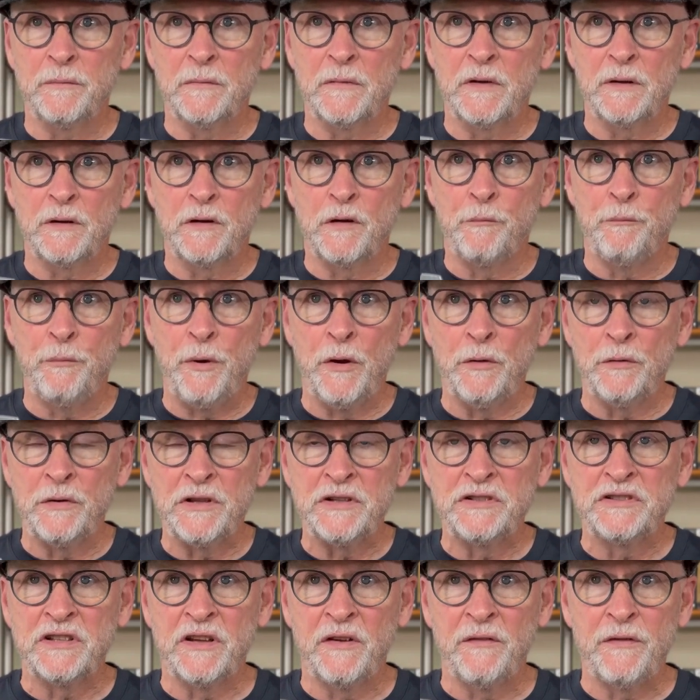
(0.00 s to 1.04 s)

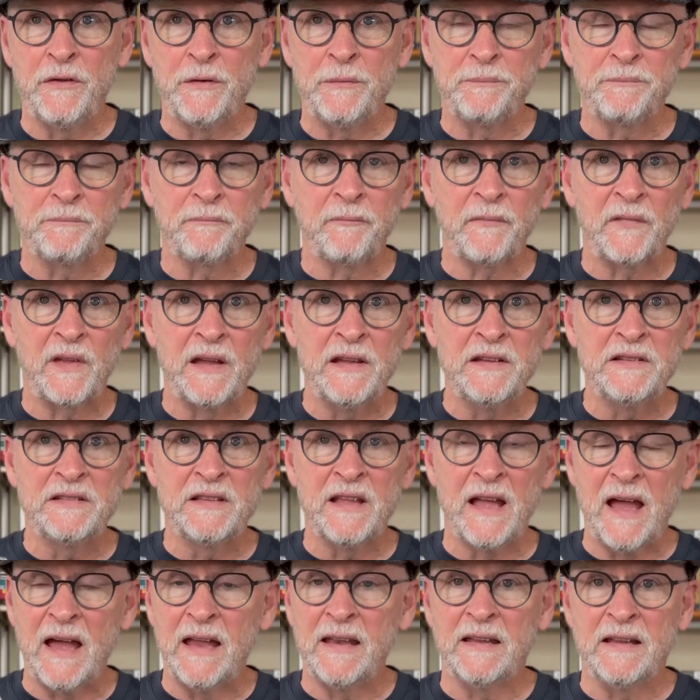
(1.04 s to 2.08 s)
components of them, is
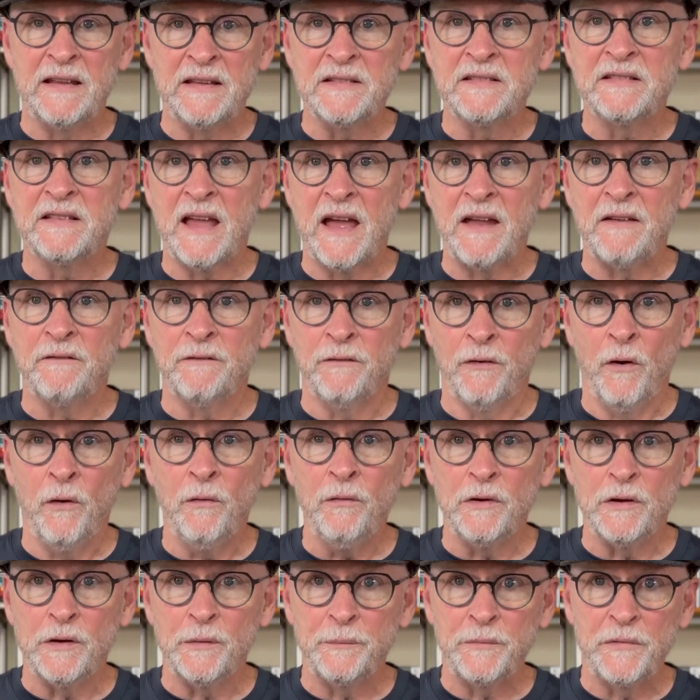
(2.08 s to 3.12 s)
that
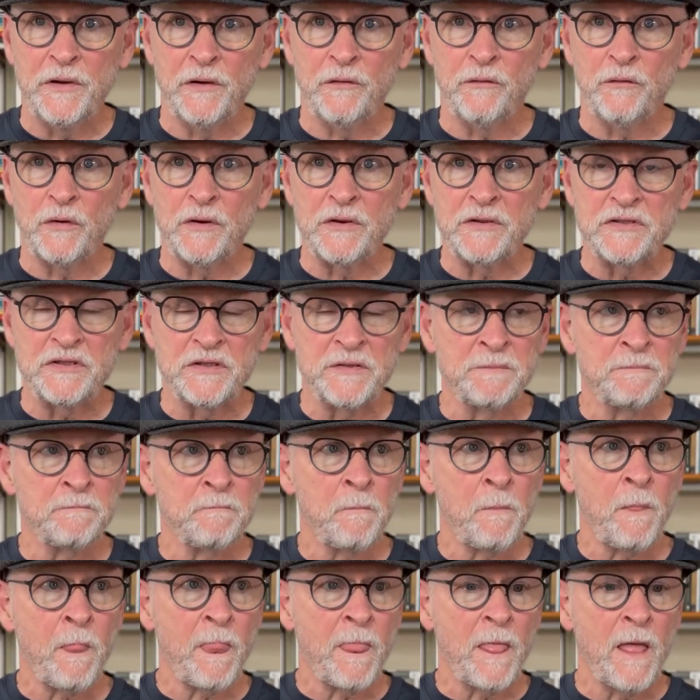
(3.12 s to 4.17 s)
volume difference.
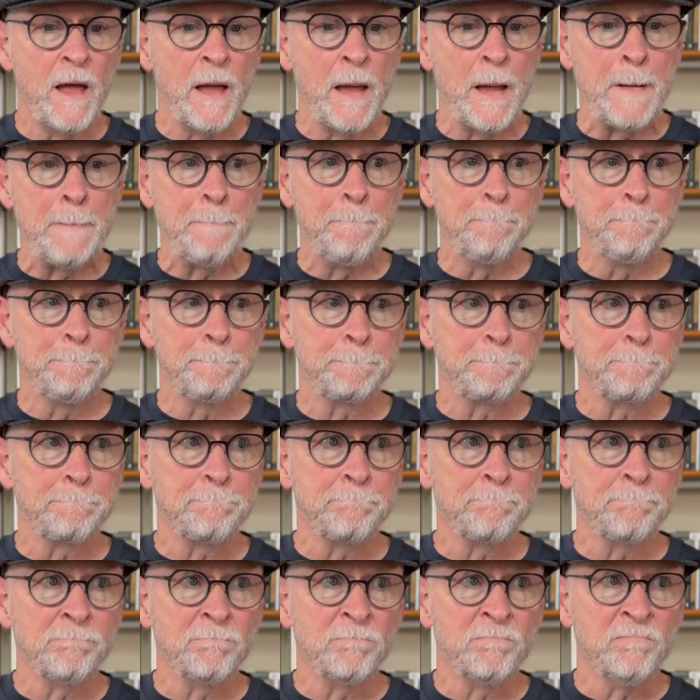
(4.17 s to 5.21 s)

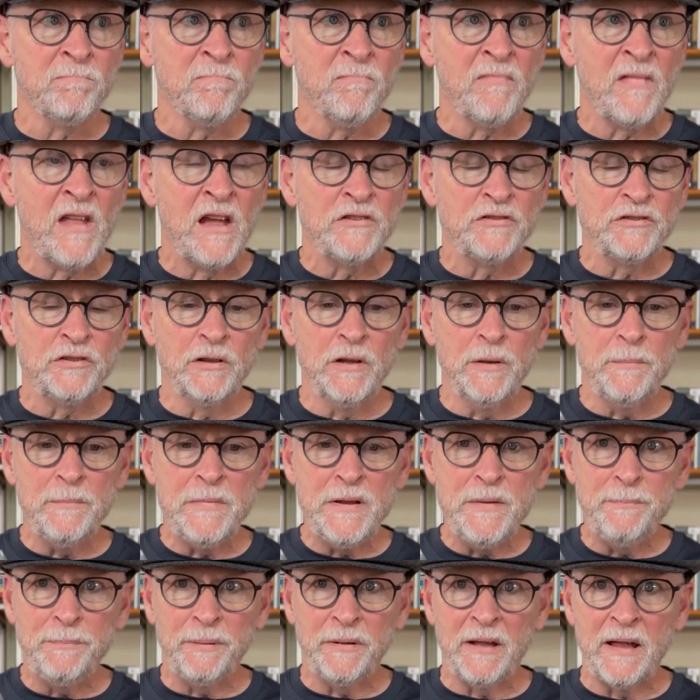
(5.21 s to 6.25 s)
So let me
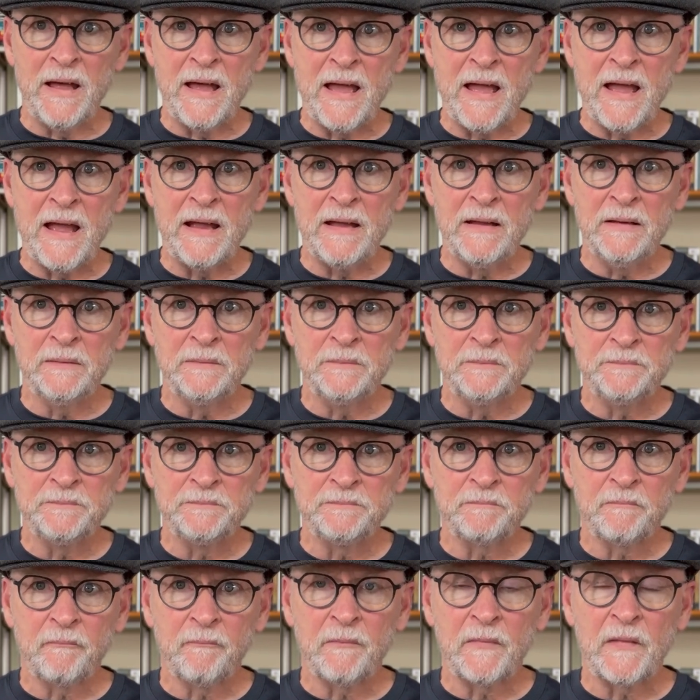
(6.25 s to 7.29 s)
play
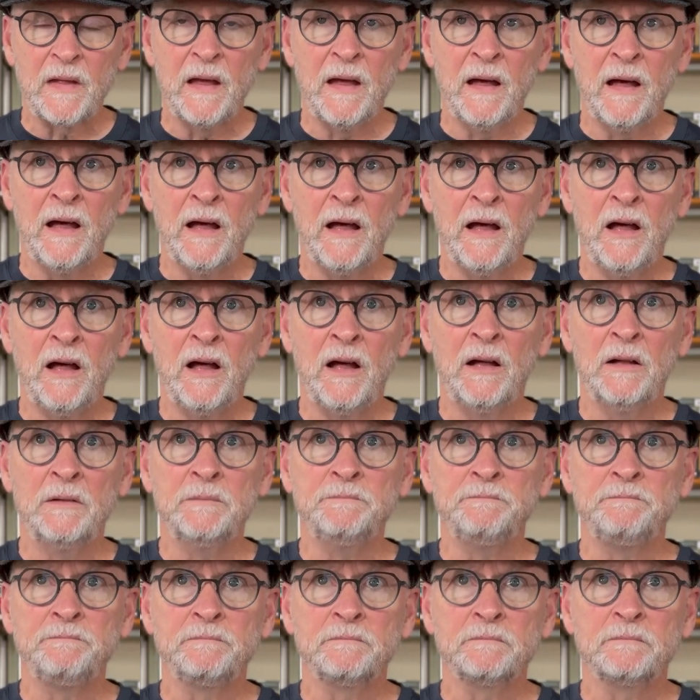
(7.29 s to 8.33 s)

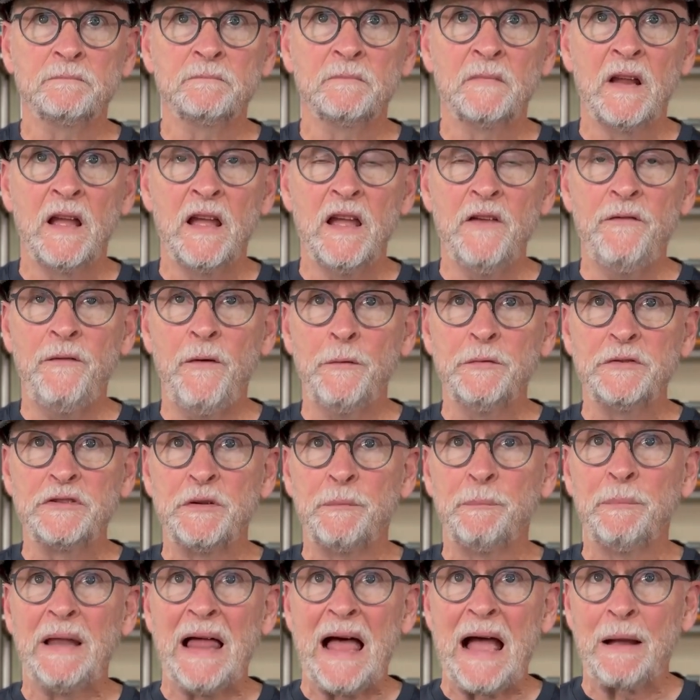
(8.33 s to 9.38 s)
If I Was a
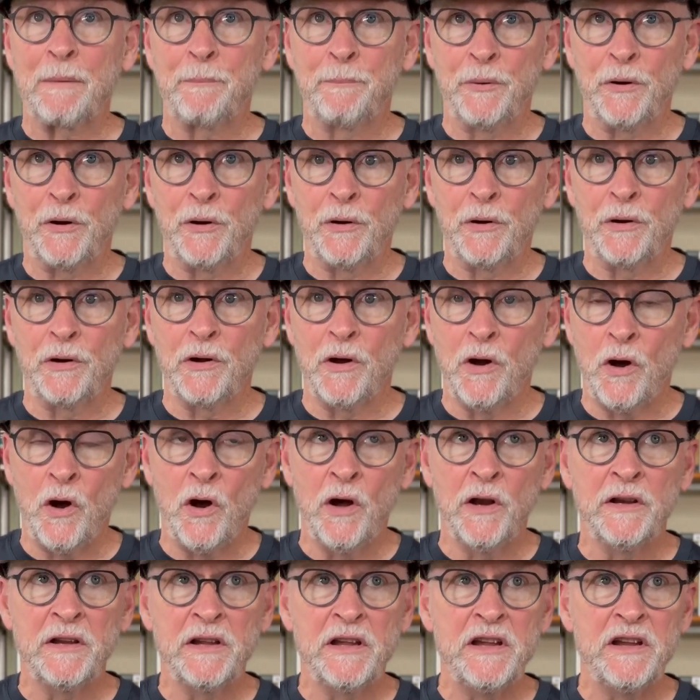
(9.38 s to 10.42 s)
Blackbird
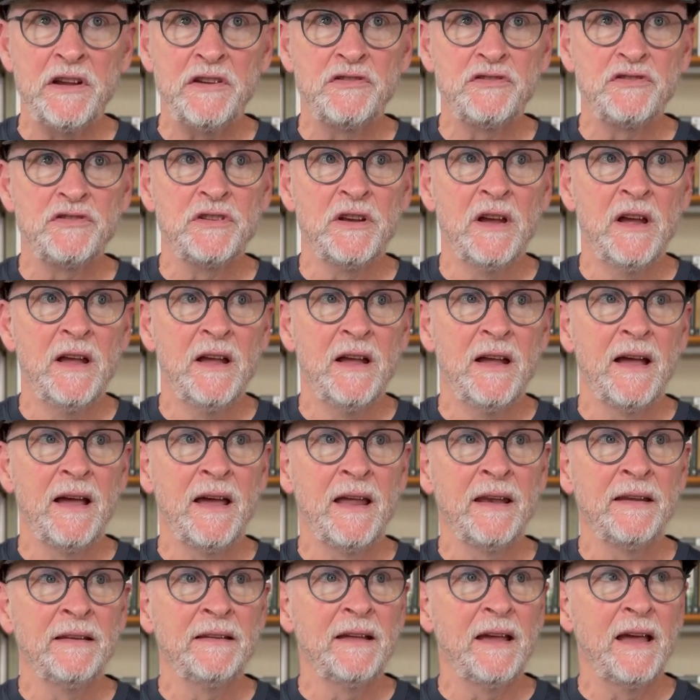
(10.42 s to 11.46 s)
on each,
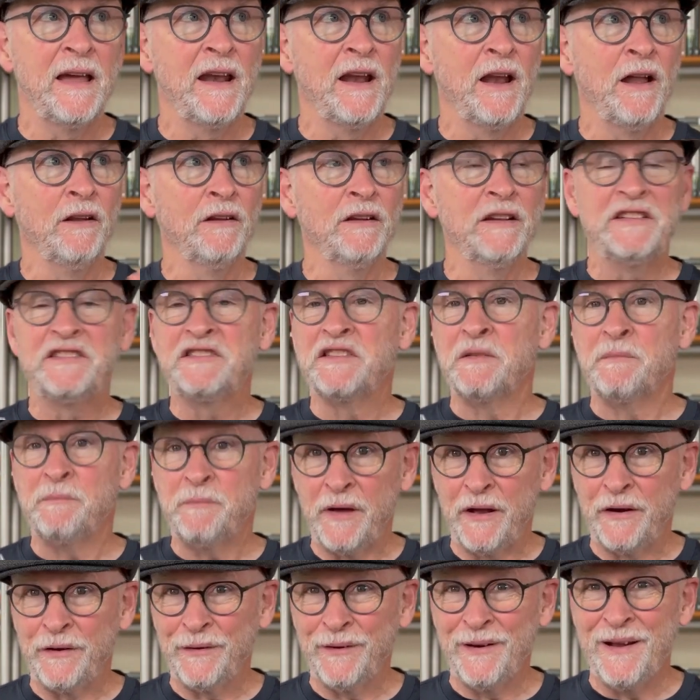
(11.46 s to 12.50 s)
and I'll listen
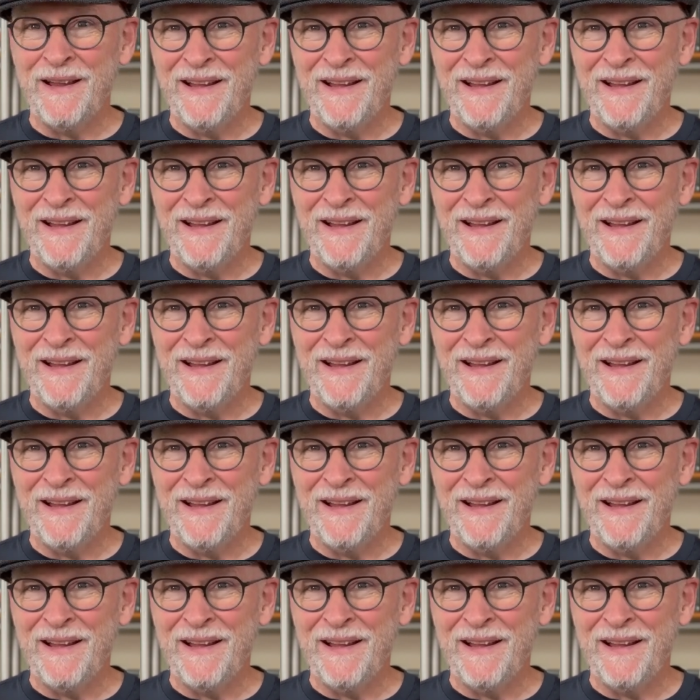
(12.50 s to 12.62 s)
better